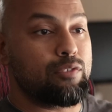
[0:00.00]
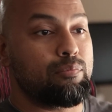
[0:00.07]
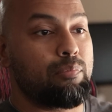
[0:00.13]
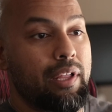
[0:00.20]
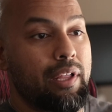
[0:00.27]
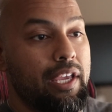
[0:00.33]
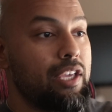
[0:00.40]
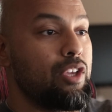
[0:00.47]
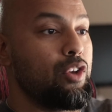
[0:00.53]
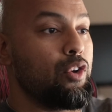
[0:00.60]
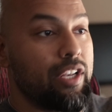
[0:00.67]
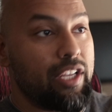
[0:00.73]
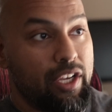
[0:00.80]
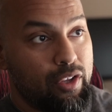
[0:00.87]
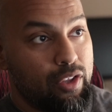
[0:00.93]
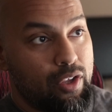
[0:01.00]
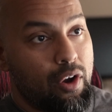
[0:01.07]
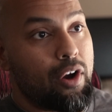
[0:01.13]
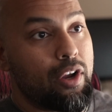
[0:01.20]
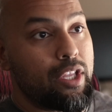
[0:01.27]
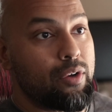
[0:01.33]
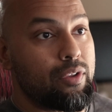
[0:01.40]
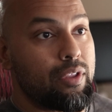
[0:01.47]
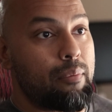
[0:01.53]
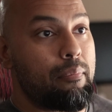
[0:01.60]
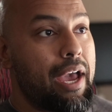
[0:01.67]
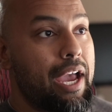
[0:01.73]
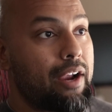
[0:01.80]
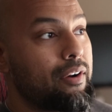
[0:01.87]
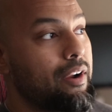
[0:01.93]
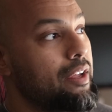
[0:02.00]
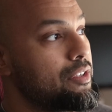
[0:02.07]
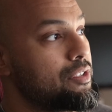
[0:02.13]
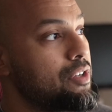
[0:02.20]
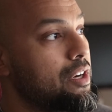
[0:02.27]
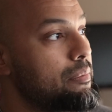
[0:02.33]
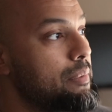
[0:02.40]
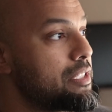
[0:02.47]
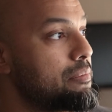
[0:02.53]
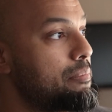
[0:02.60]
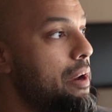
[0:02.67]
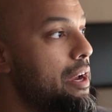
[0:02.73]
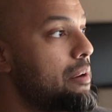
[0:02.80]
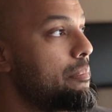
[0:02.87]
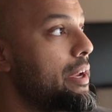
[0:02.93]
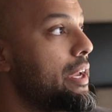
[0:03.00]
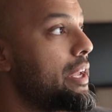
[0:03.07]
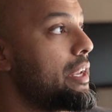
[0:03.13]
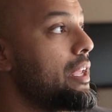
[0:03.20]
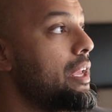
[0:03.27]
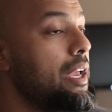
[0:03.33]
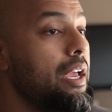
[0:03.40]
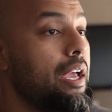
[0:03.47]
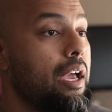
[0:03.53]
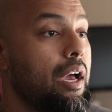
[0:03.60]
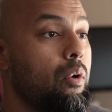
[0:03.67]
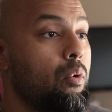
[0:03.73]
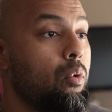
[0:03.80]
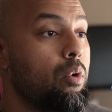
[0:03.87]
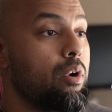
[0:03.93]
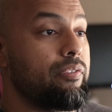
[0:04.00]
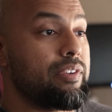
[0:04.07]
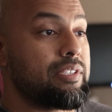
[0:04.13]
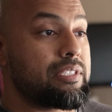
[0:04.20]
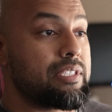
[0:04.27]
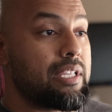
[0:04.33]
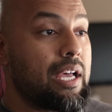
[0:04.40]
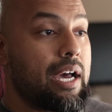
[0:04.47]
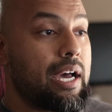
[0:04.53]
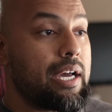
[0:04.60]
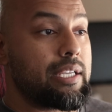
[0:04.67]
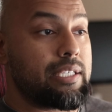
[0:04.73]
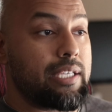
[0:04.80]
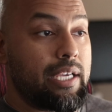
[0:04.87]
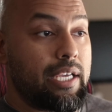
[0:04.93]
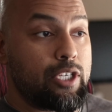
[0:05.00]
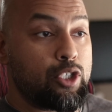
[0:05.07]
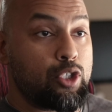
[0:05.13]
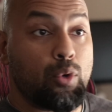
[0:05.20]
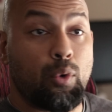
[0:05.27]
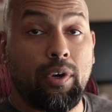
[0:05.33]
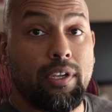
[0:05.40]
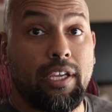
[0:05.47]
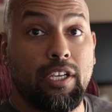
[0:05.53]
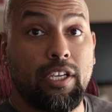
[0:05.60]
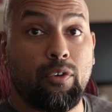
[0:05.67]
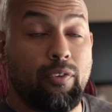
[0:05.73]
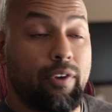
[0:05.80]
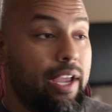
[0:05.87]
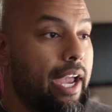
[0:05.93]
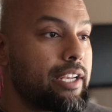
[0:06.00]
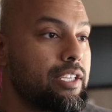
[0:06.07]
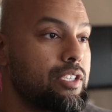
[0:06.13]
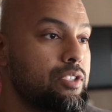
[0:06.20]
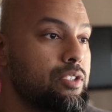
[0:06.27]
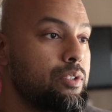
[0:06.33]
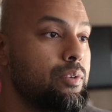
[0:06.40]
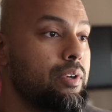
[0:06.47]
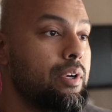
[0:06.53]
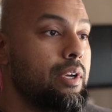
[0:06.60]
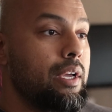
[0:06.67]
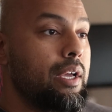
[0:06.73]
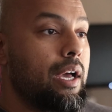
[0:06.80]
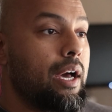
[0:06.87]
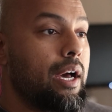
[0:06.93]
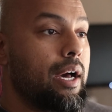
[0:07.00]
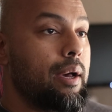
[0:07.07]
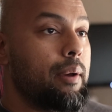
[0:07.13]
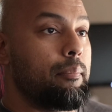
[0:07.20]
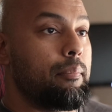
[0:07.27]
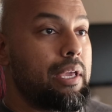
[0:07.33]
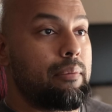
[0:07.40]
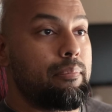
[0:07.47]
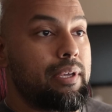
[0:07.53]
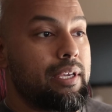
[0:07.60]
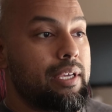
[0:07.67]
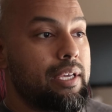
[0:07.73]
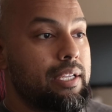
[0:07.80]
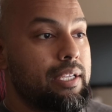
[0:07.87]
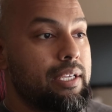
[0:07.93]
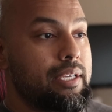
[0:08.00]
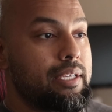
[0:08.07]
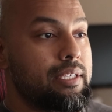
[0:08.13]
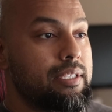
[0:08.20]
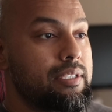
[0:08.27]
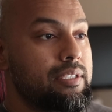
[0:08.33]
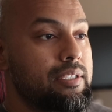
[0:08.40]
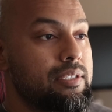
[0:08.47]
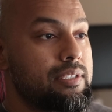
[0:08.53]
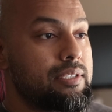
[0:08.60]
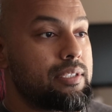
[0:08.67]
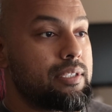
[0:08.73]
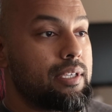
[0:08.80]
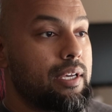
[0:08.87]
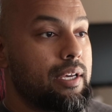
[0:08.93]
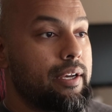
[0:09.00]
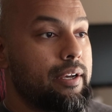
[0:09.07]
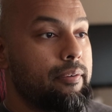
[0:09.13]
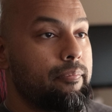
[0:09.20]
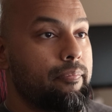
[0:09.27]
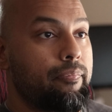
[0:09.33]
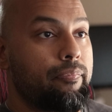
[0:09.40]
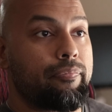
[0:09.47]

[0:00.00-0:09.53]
playing. You can hear the audio in the background. They're talking about Spider-Man. Or if it's not a short that you're reacting to, uh, maybe it is um,